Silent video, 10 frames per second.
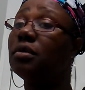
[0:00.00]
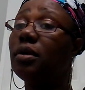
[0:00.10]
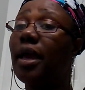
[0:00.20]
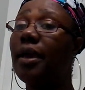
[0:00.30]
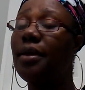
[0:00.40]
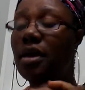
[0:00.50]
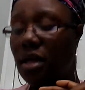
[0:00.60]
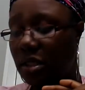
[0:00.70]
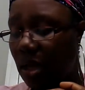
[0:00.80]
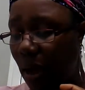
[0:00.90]
Okay.
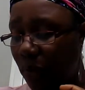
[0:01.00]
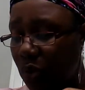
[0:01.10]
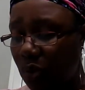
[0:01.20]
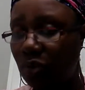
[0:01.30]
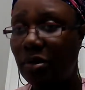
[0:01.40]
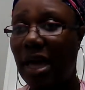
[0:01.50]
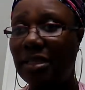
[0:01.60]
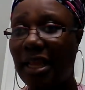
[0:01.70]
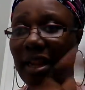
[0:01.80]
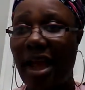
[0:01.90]
So I will talk to you
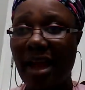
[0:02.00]
guys later.